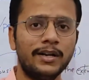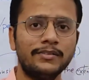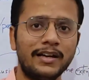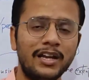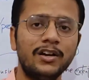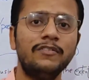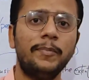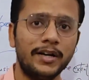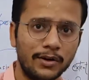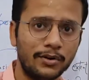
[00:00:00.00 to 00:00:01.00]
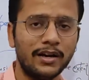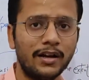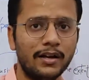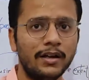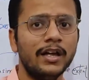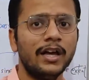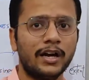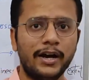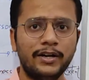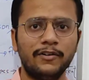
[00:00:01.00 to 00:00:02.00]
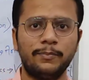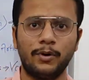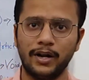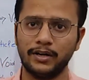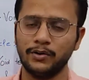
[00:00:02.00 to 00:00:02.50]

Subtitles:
selling of particular kind of product.